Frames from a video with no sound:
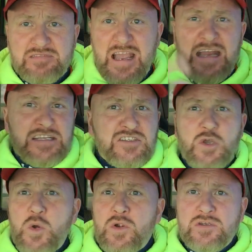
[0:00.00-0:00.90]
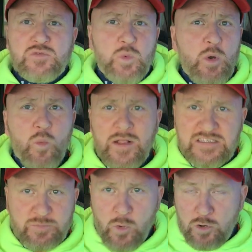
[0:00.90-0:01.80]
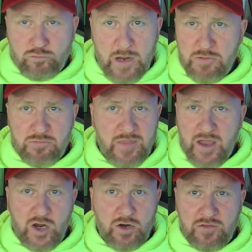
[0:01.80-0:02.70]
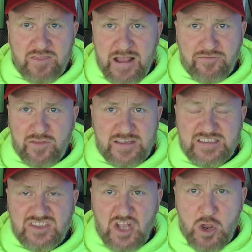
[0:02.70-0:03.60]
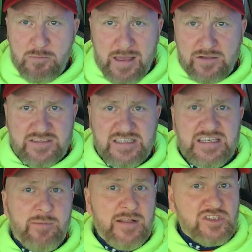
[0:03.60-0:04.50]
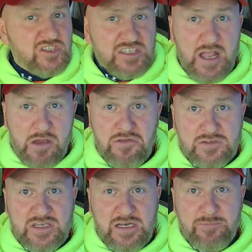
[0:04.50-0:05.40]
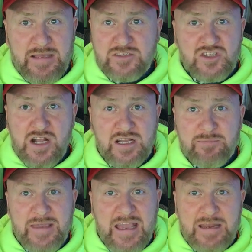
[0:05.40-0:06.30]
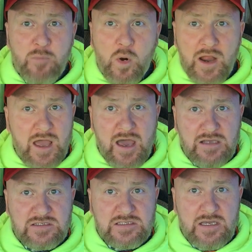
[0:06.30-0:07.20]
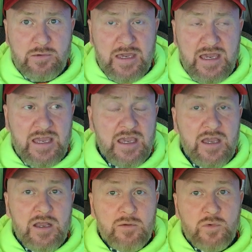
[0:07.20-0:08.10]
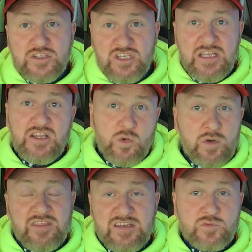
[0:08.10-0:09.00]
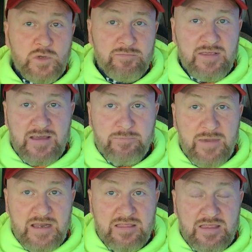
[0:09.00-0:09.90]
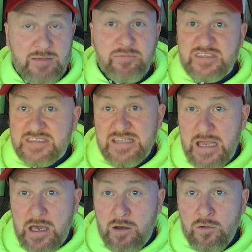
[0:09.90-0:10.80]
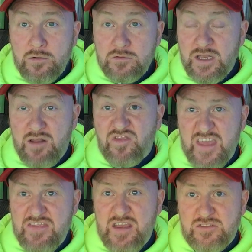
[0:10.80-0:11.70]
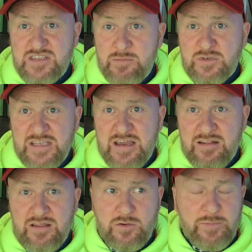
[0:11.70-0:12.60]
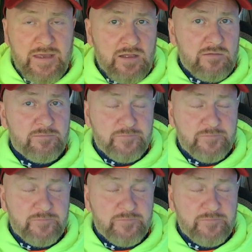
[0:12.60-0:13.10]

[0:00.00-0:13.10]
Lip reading: Dinosaurs will once more roam the earth after this snow melts. That's how much snow there's going to be. There's not going to be any more us, okay? Which in the Northeast wouldn't be that bad a thing. But still, you know, thin those numbers out a little bit.